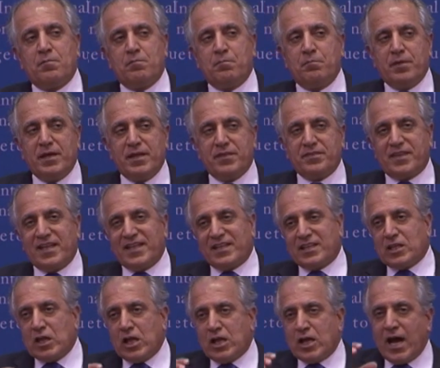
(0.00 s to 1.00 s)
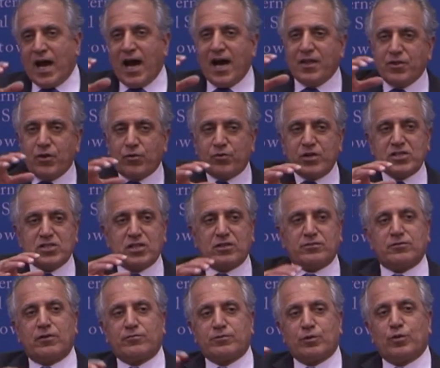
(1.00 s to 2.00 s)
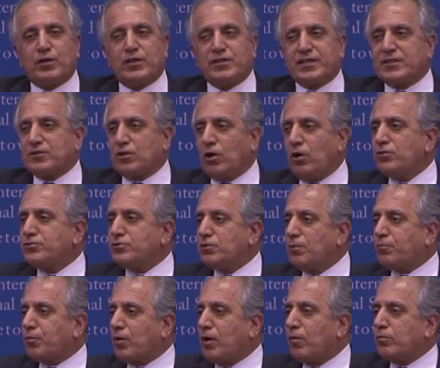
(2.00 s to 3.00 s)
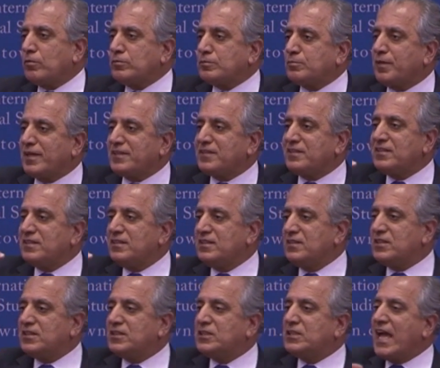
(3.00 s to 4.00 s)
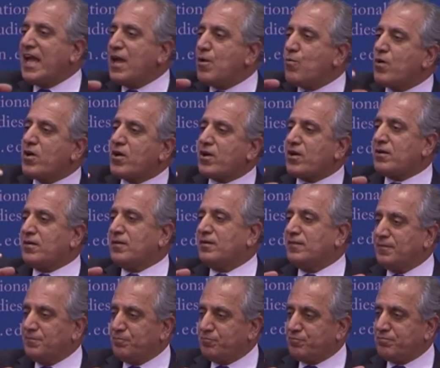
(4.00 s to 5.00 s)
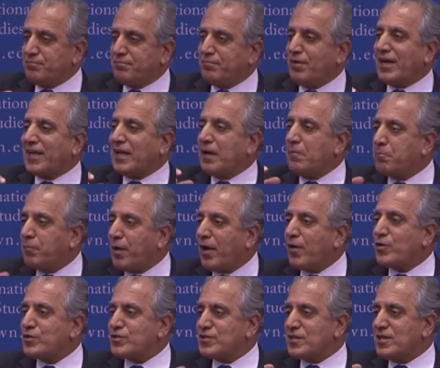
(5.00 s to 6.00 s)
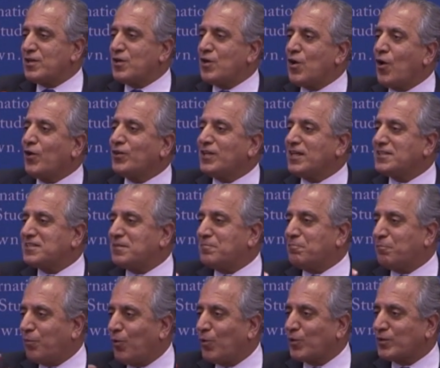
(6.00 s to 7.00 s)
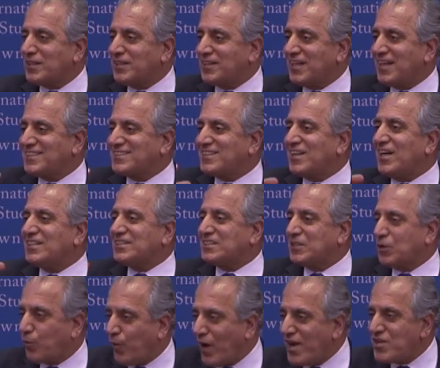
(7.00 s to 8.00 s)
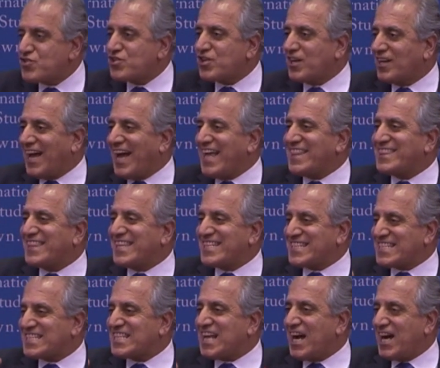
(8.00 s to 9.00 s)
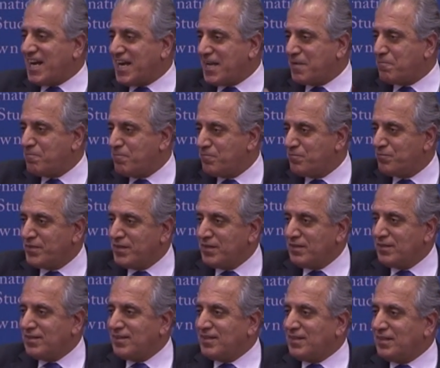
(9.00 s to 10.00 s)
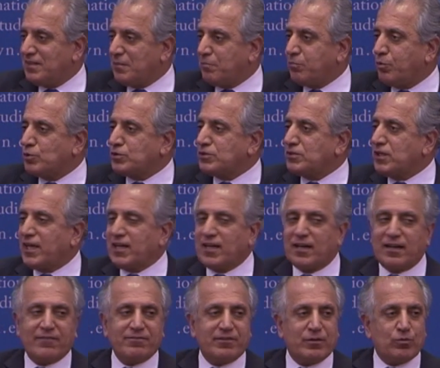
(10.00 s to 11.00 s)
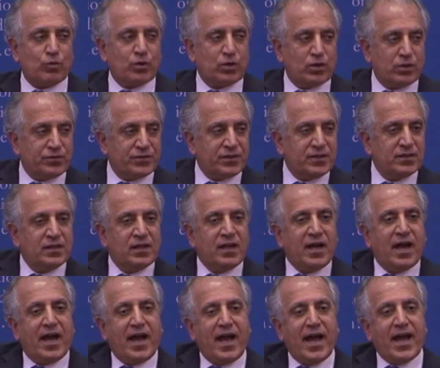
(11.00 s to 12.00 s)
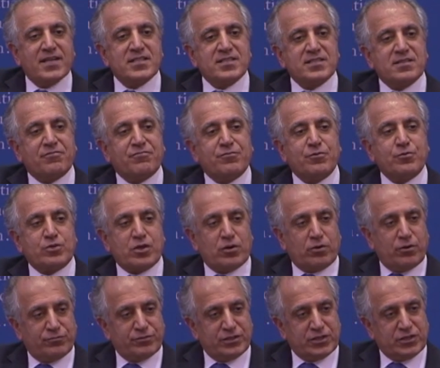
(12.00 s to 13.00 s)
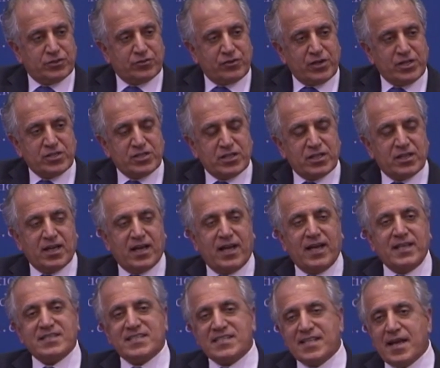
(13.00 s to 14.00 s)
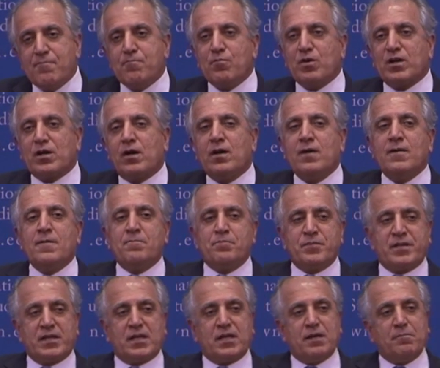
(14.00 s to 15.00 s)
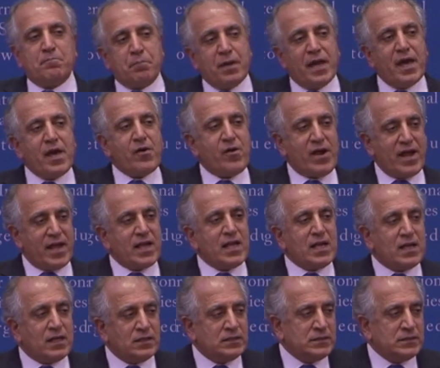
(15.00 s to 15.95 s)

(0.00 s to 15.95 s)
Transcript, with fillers: meant that other regions of the world had also problems, but they were, by comparison, not as important, as consequential at this time in the post-9/11 world as the future of this region. And some were comparing